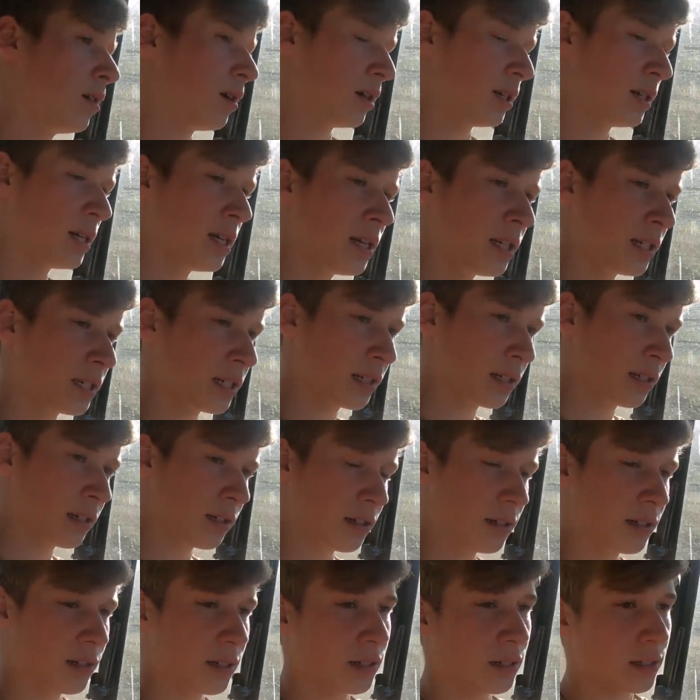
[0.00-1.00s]
a disc
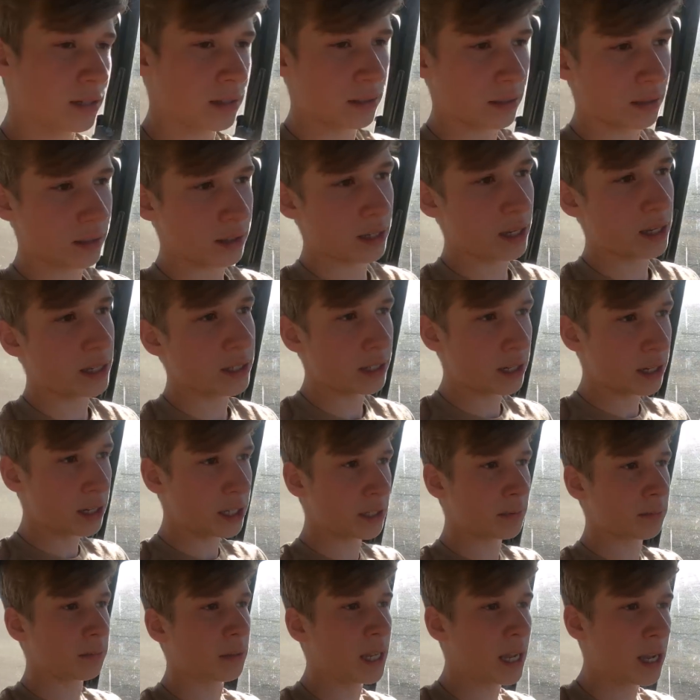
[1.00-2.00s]
it
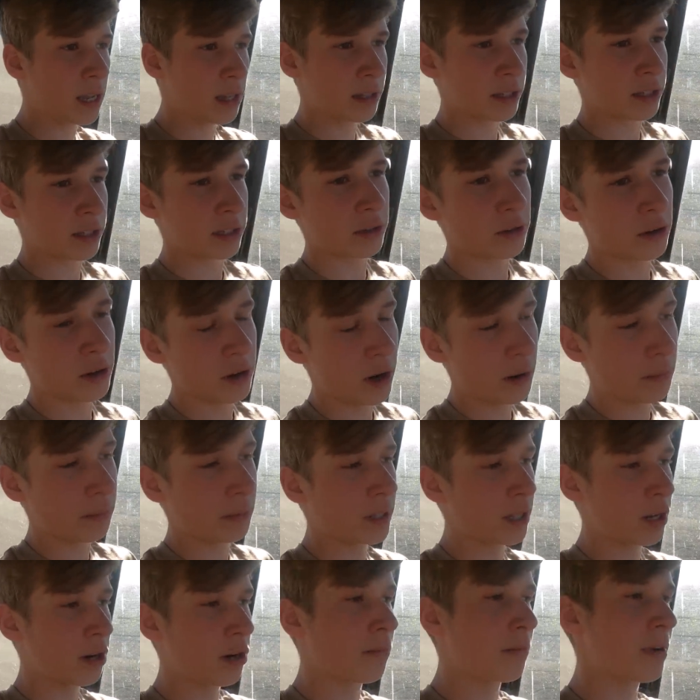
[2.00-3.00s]
does plow the soil up a
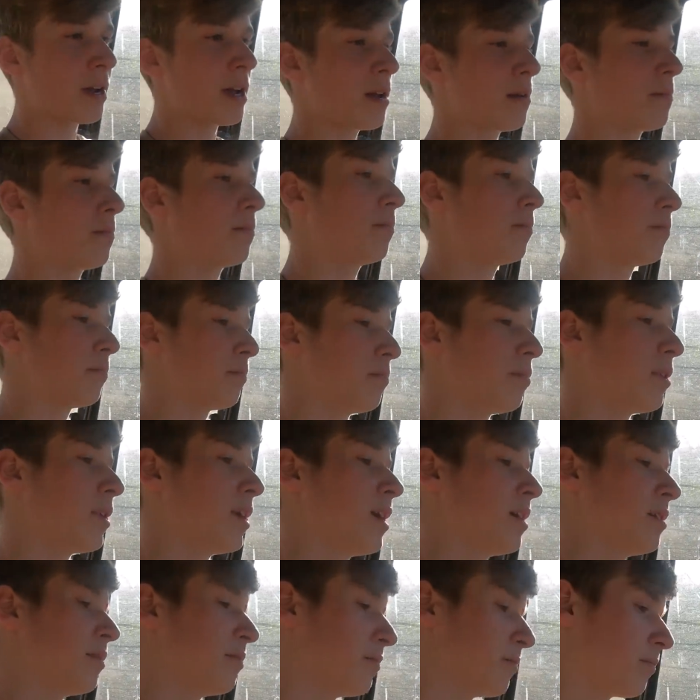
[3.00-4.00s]
little bit
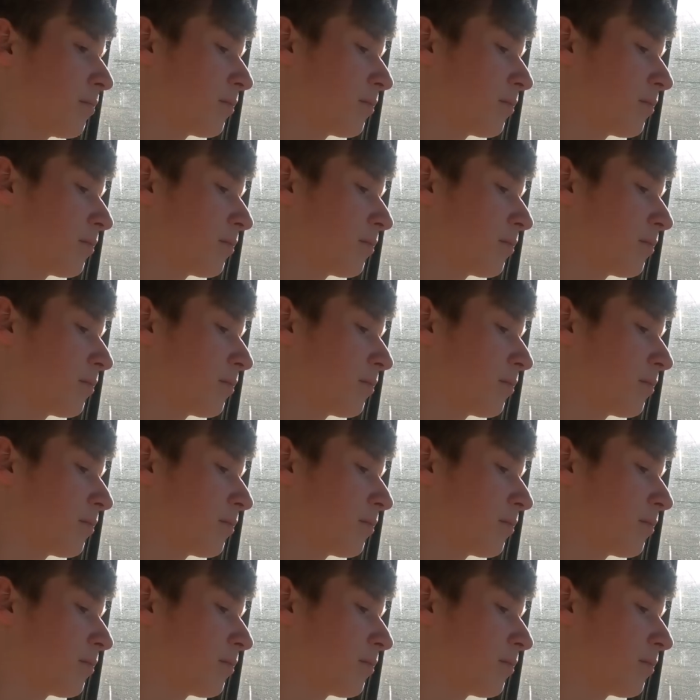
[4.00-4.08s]
but